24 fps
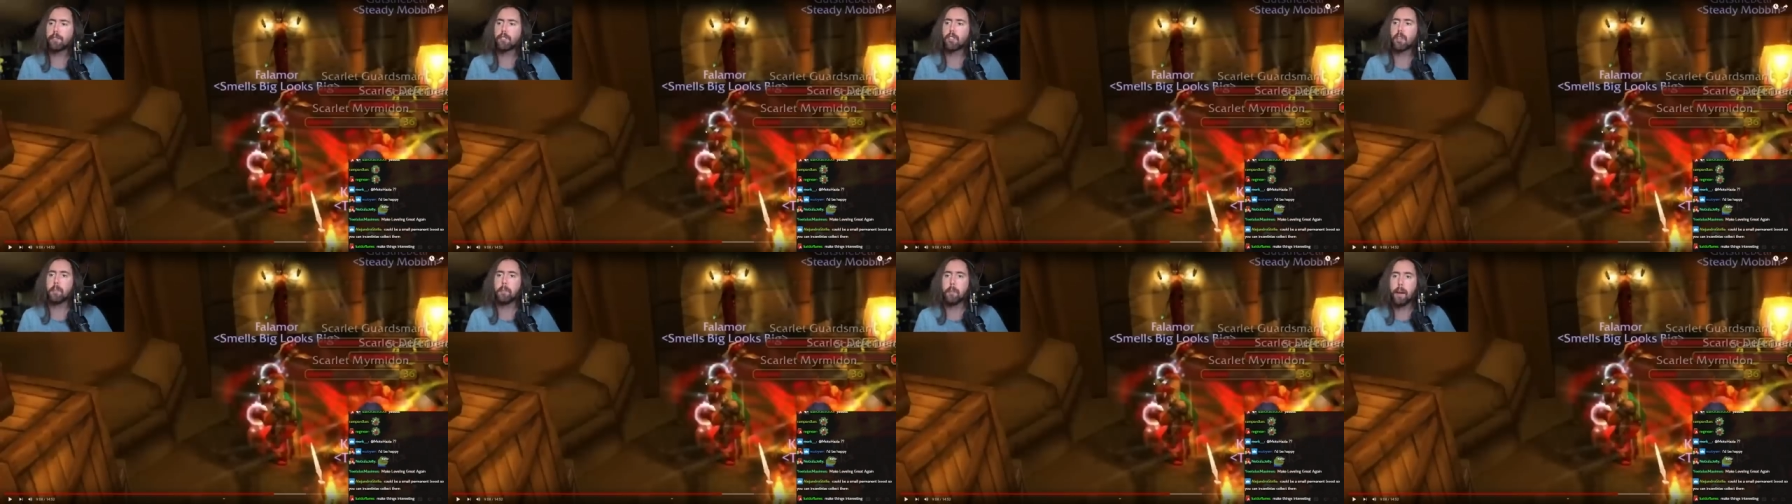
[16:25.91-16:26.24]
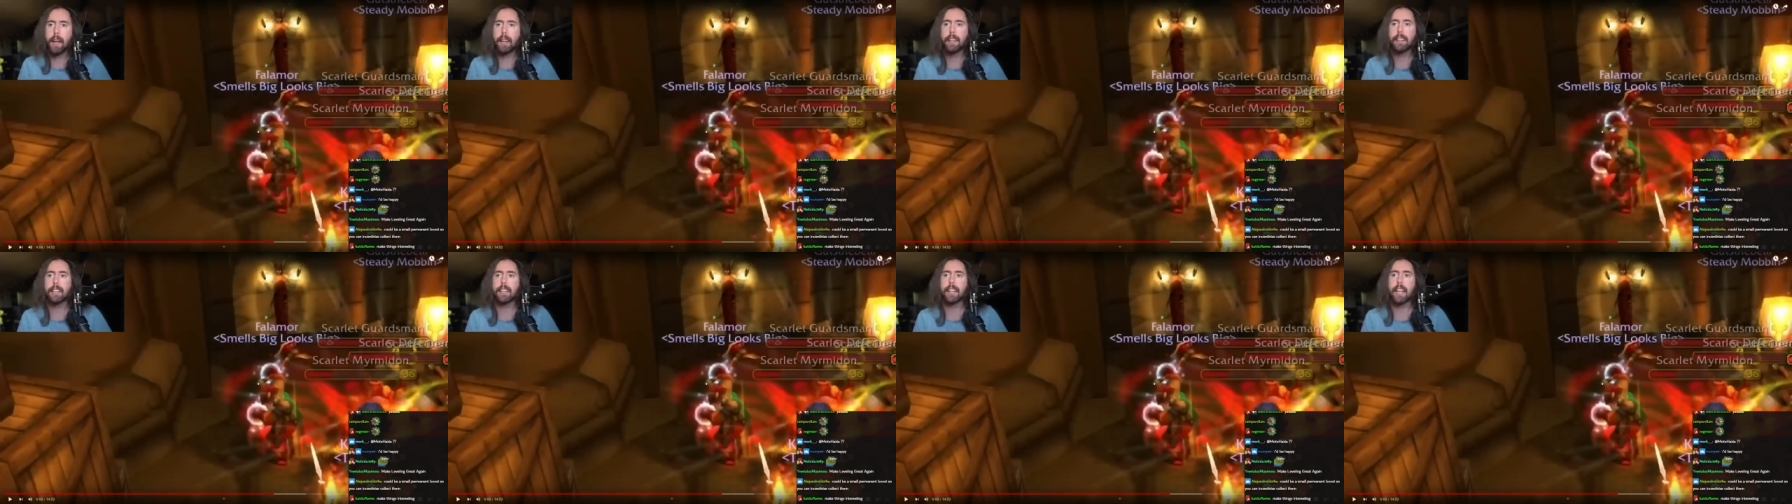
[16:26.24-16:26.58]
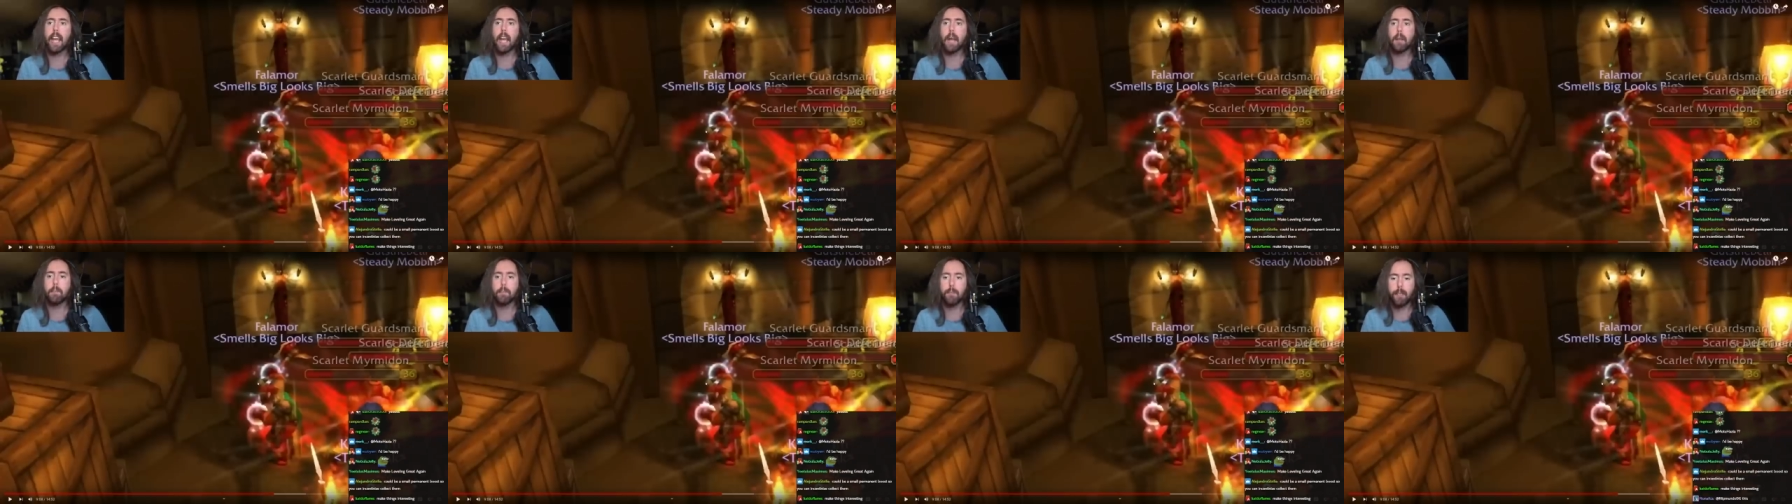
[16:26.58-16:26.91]
to make the
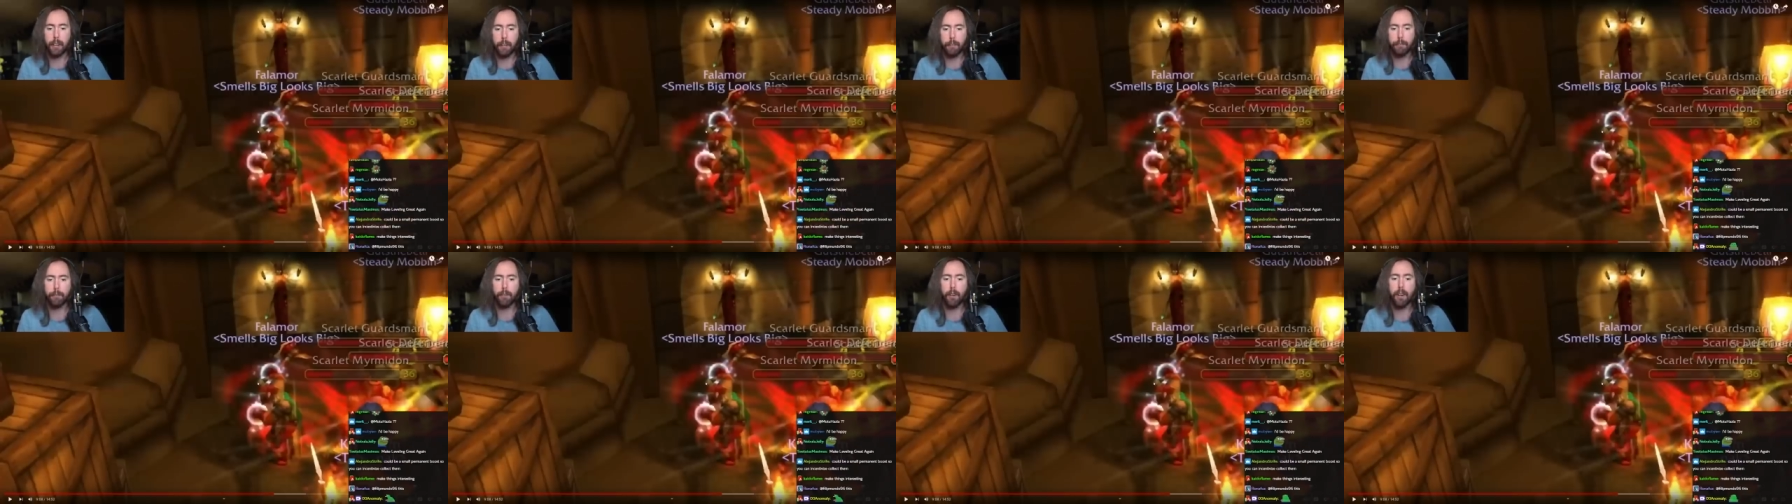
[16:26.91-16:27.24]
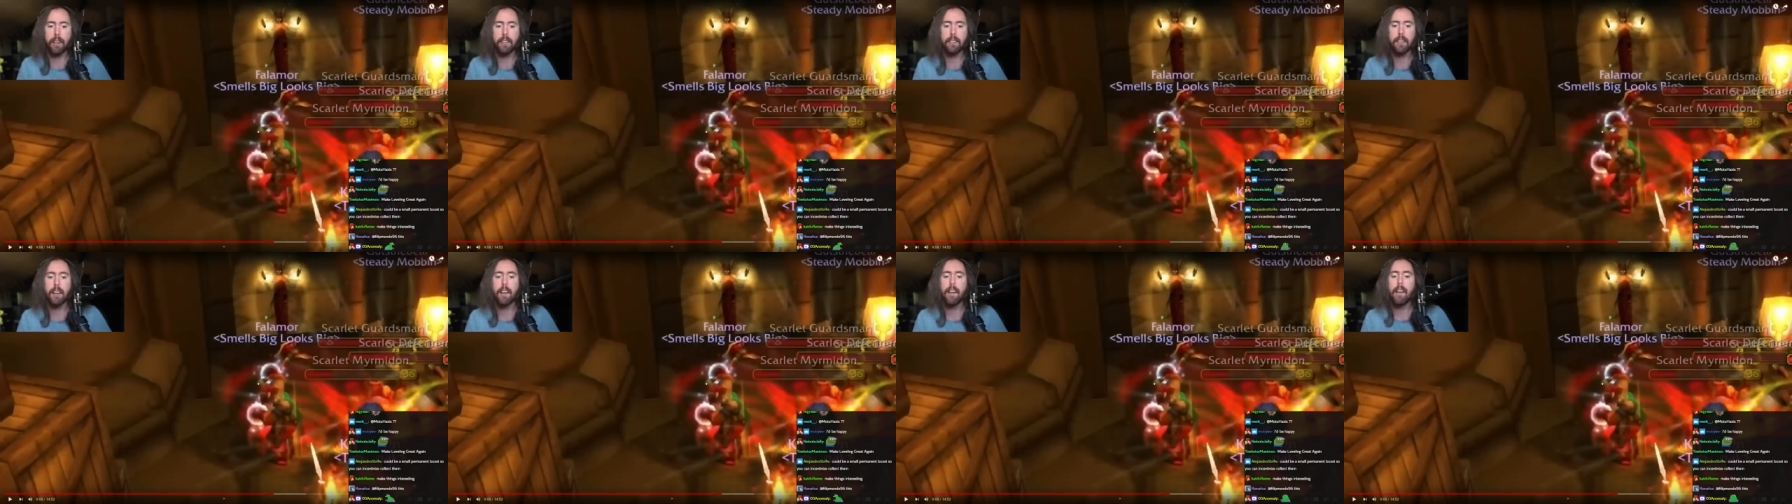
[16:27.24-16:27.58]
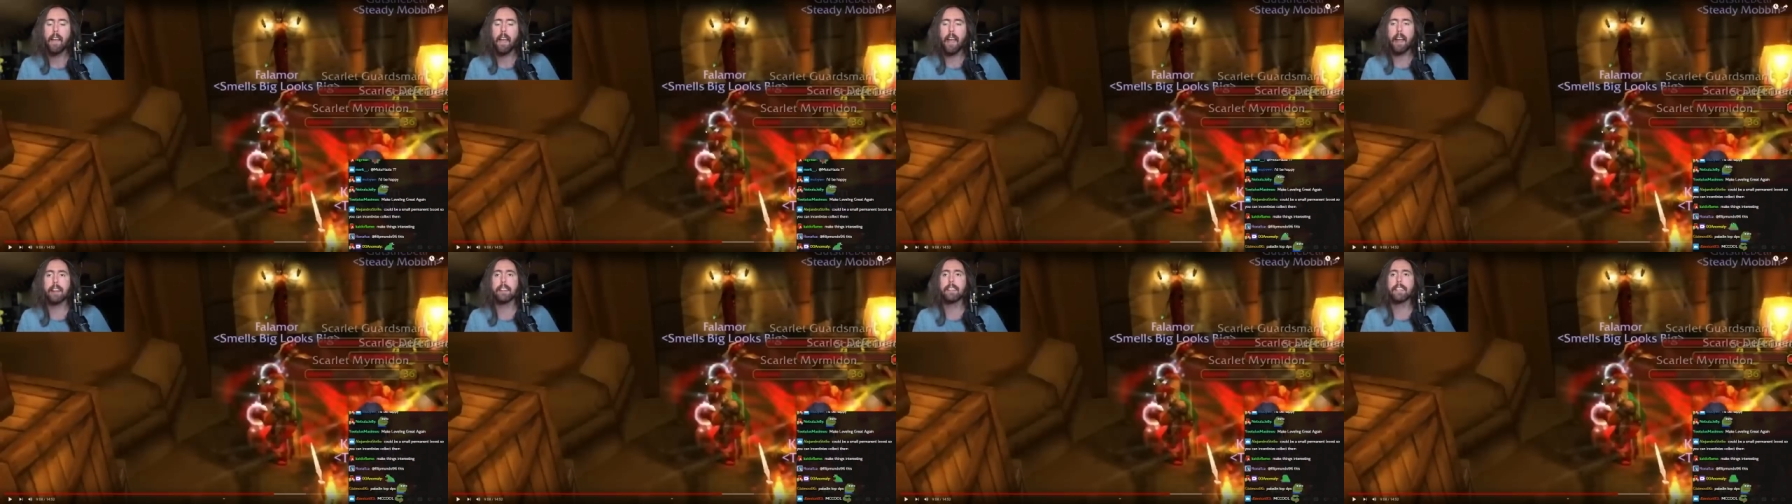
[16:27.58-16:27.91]
game different
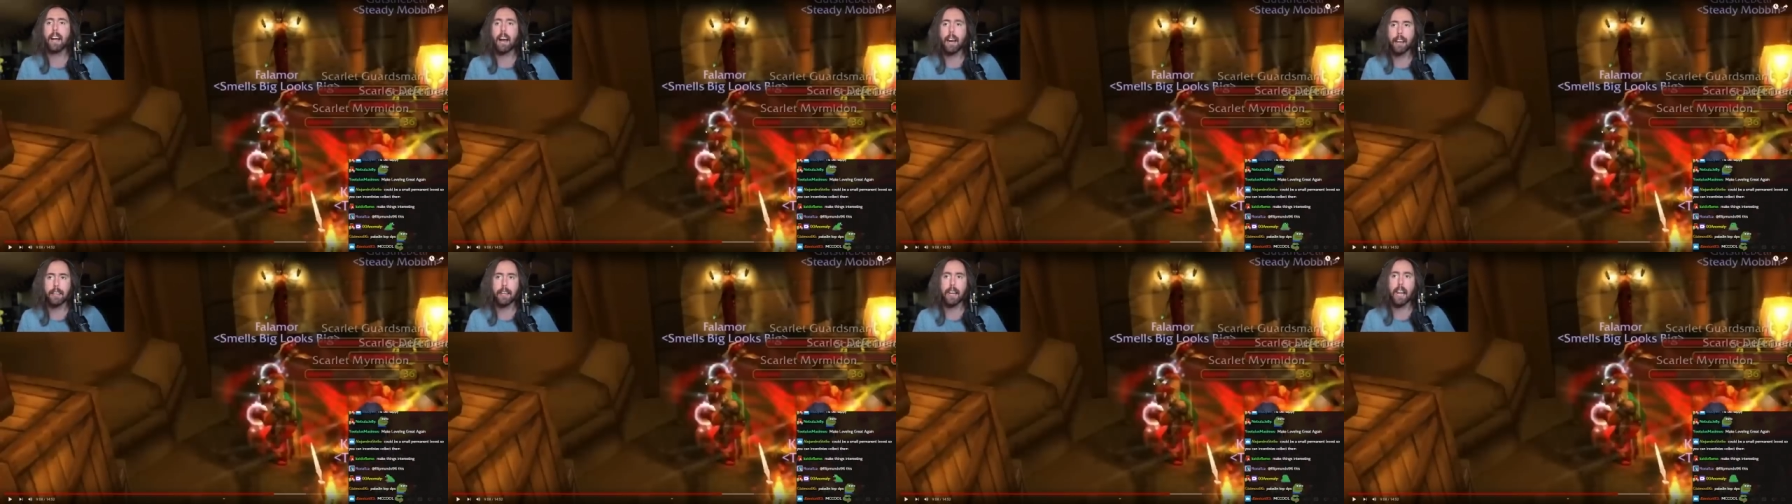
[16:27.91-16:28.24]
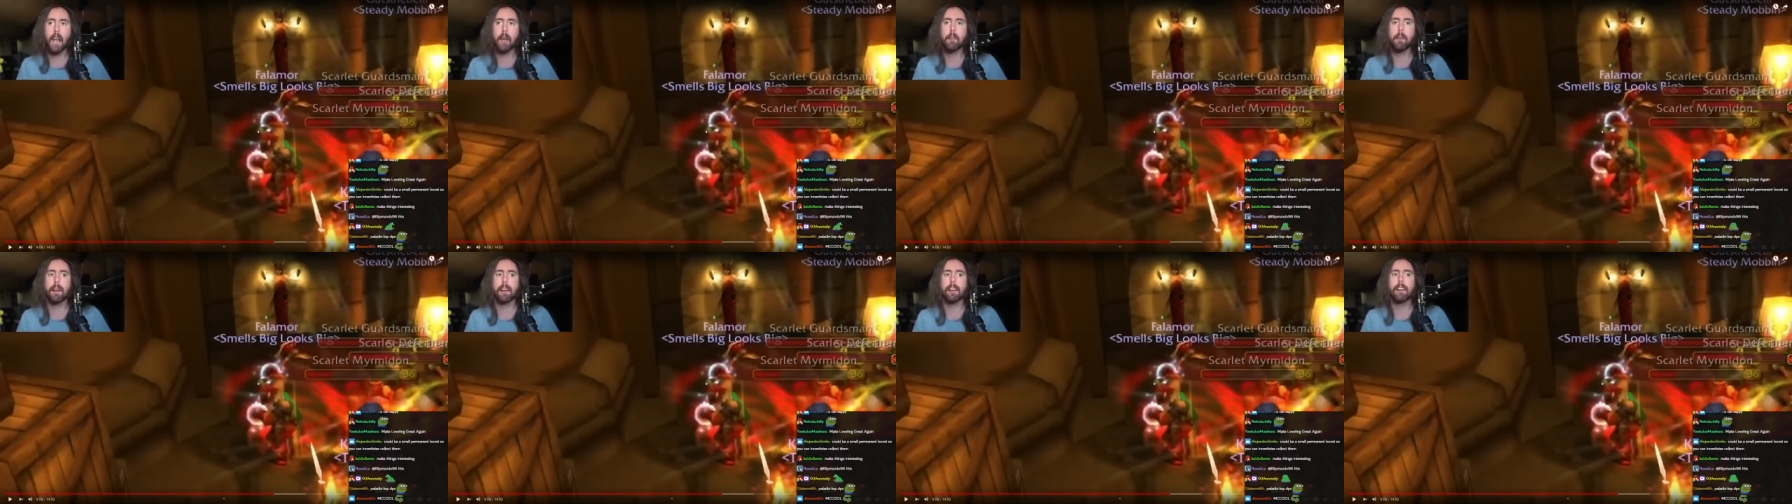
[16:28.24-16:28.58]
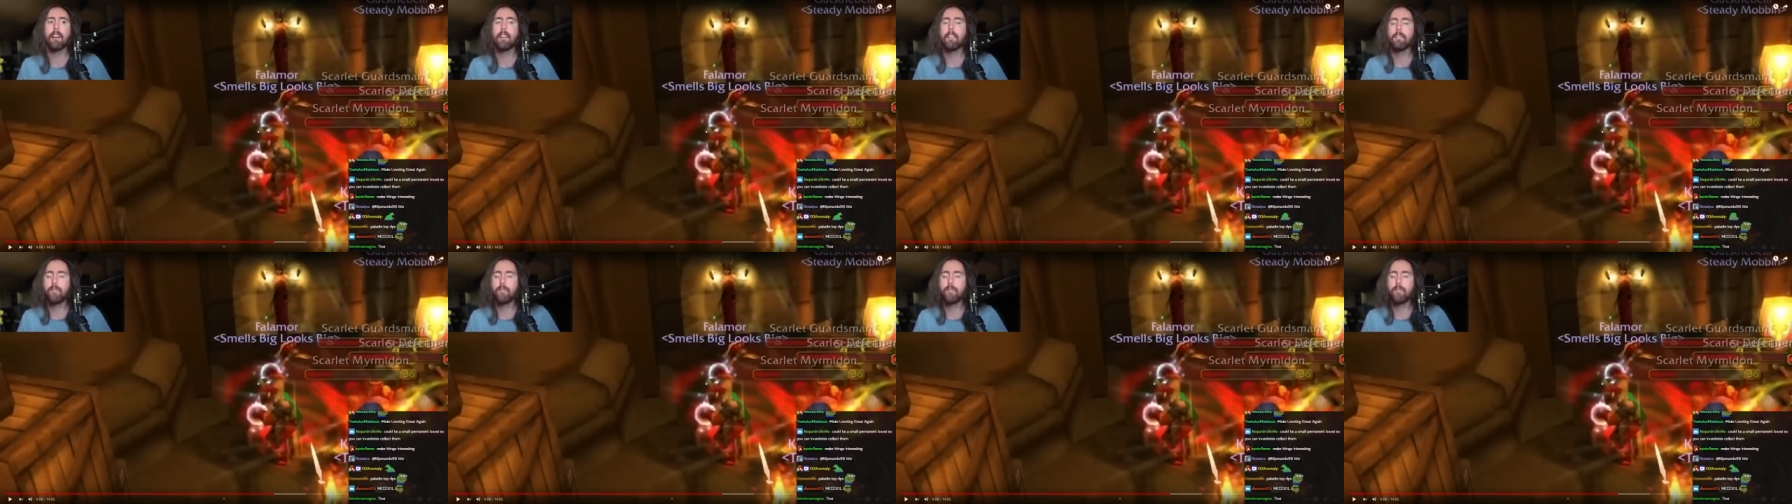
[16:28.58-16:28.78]
and dynamic.